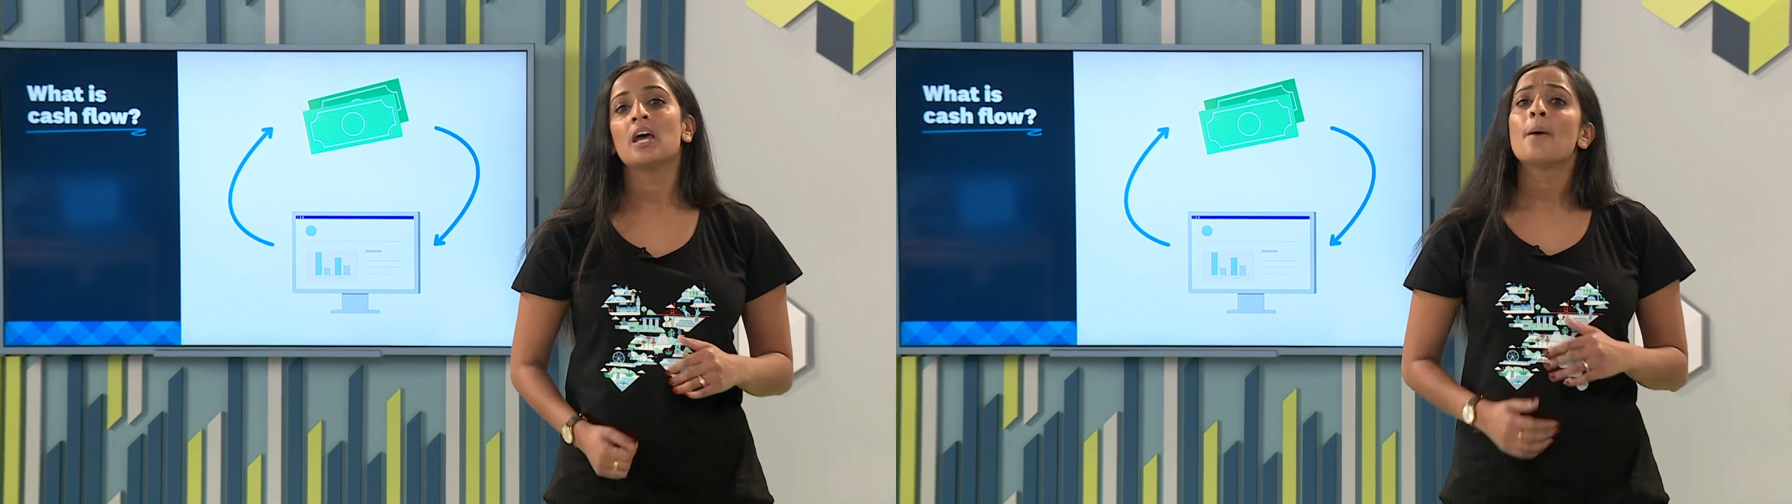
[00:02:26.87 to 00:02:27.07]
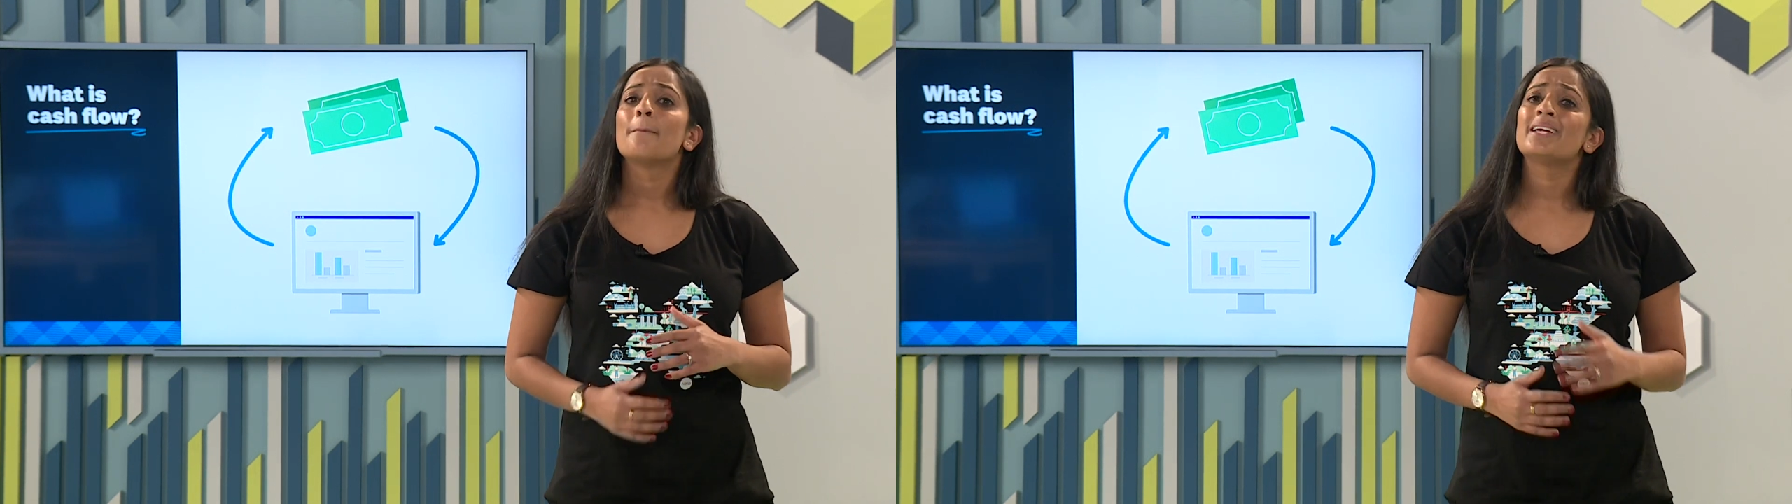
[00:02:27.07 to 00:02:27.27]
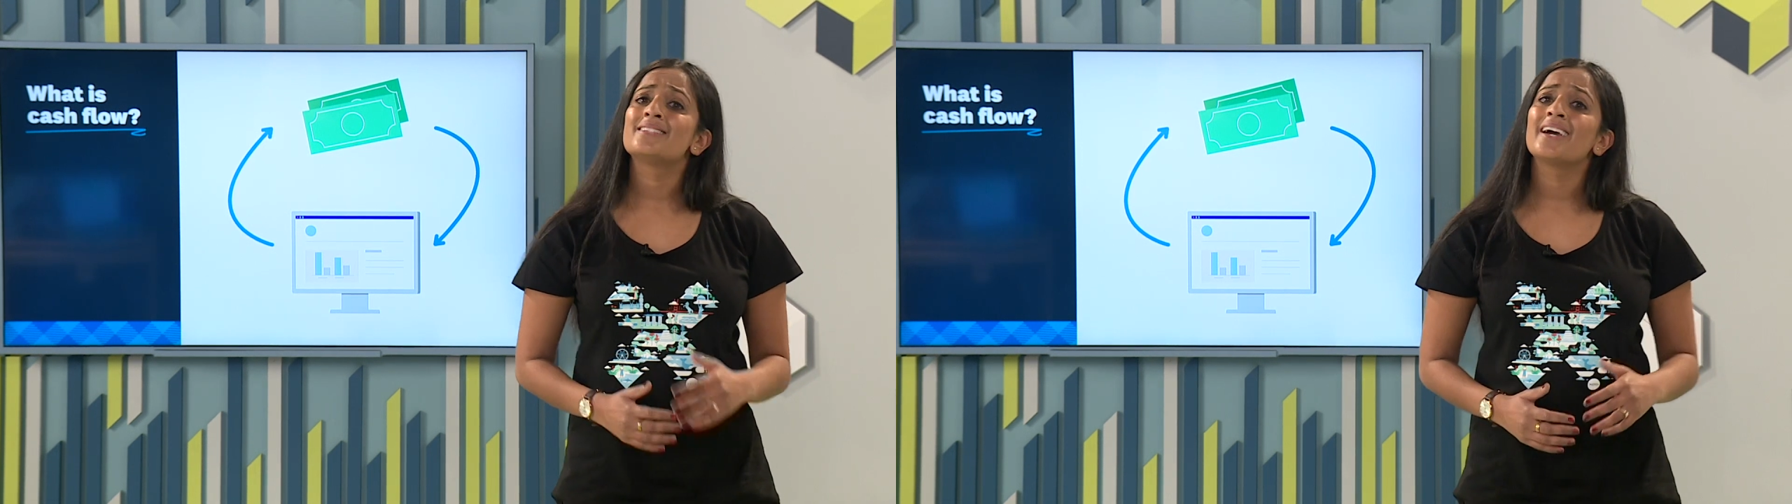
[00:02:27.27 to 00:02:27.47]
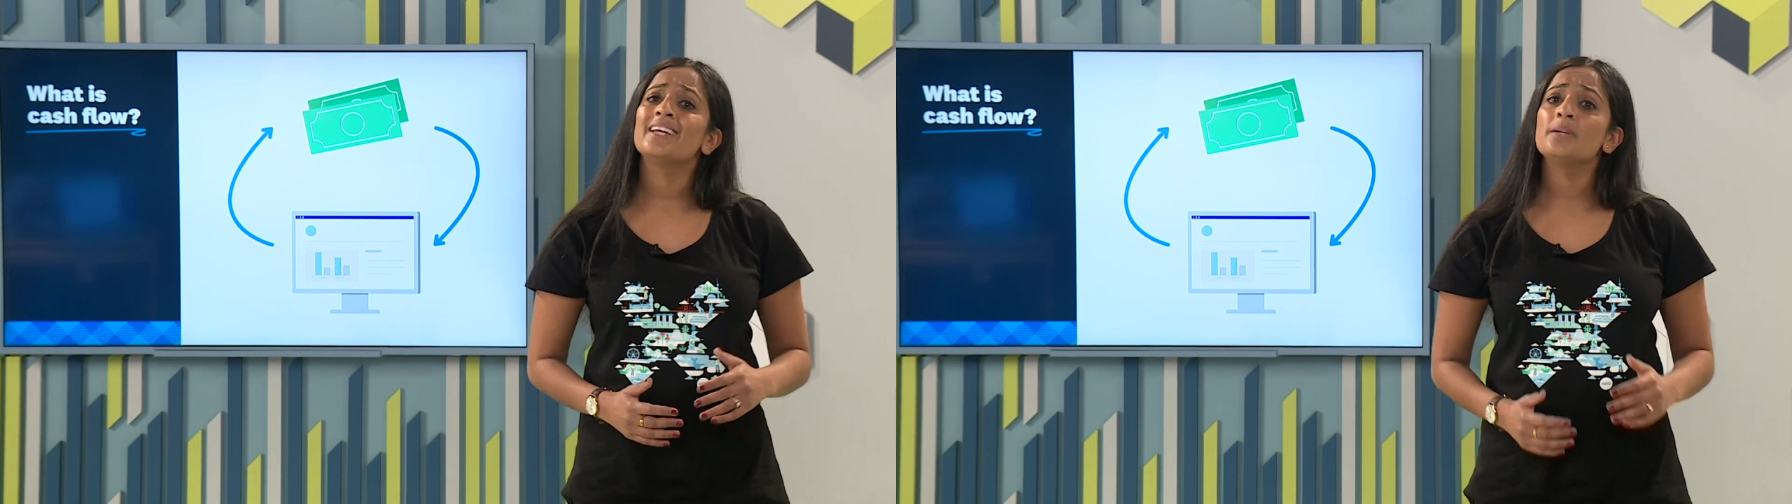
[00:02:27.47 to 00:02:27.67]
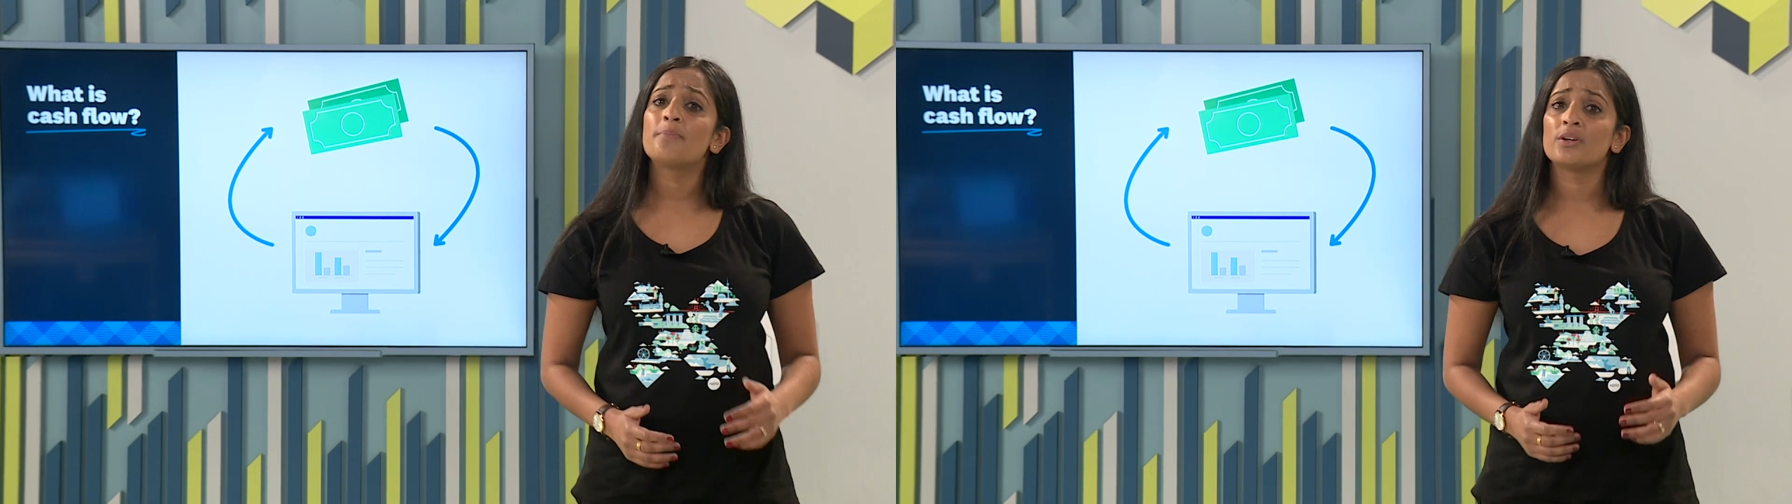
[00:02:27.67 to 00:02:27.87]

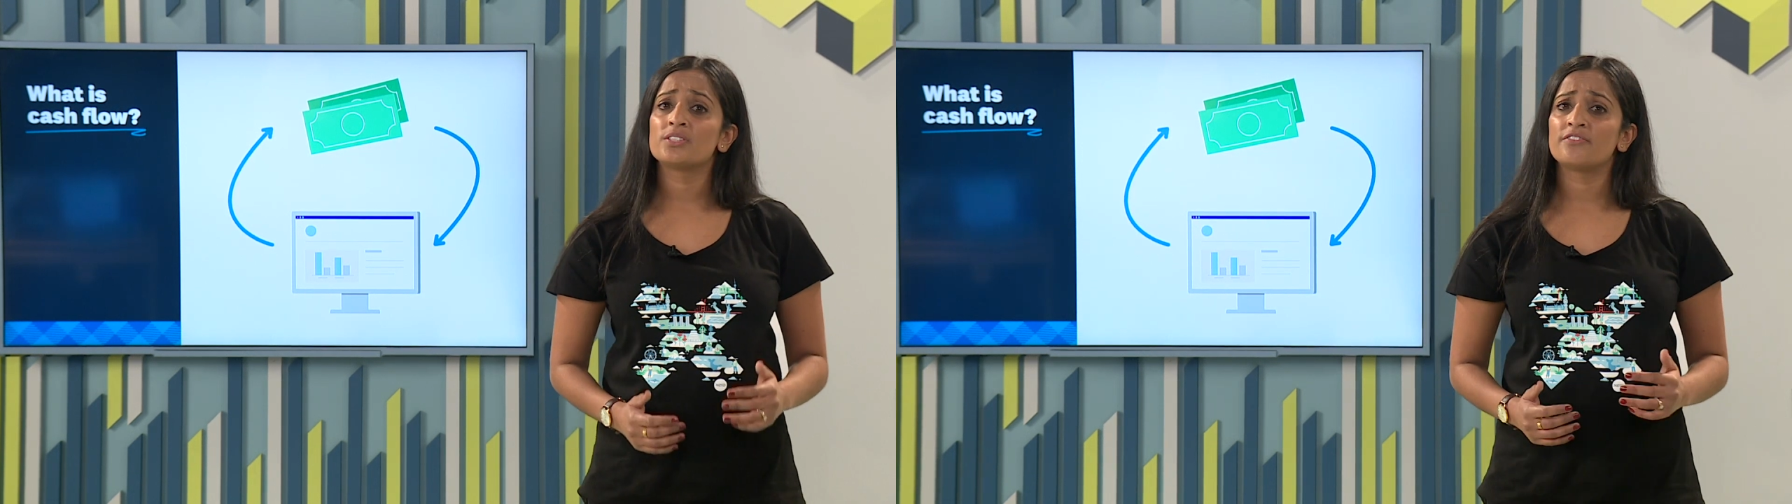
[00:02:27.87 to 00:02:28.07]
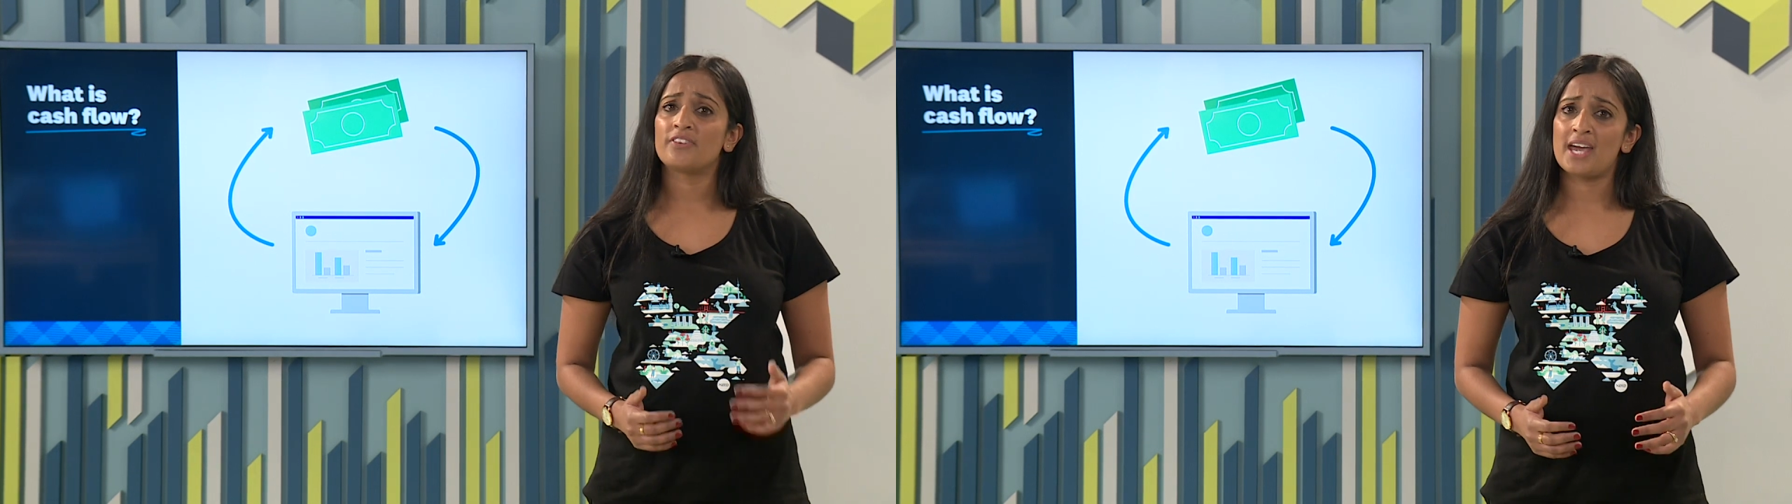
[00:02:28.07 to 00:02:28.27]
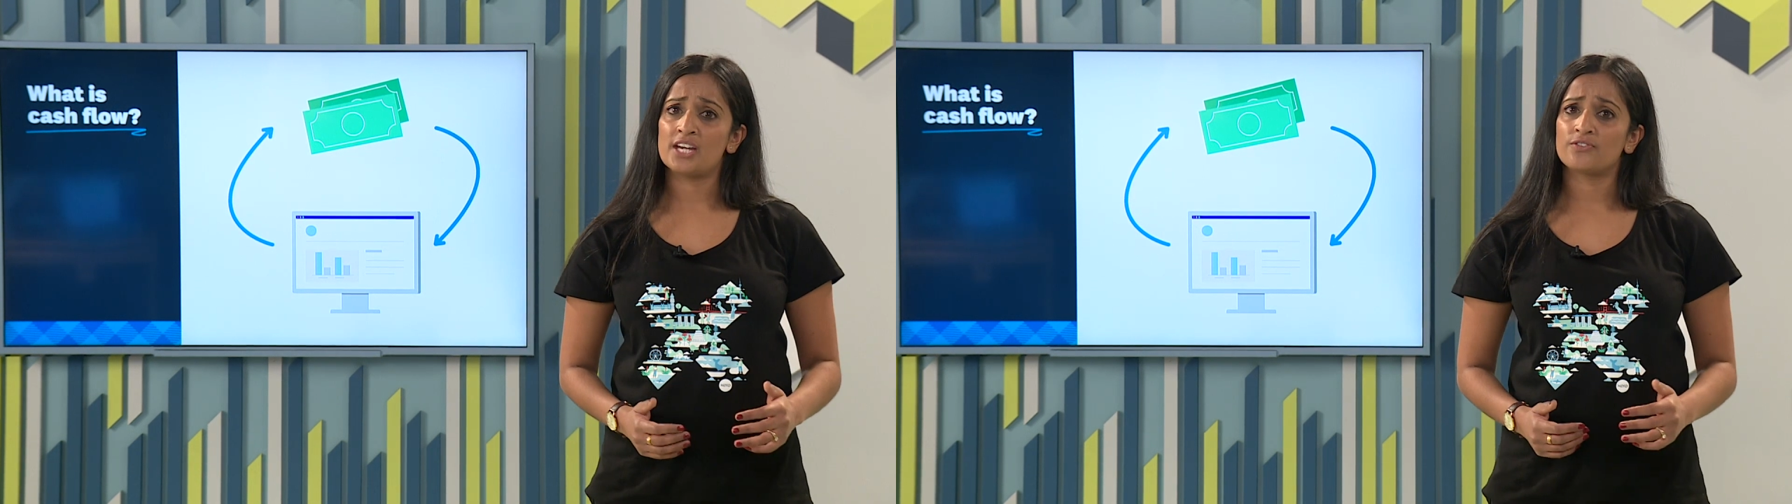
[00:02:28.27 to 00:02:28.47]
maintaining positive cash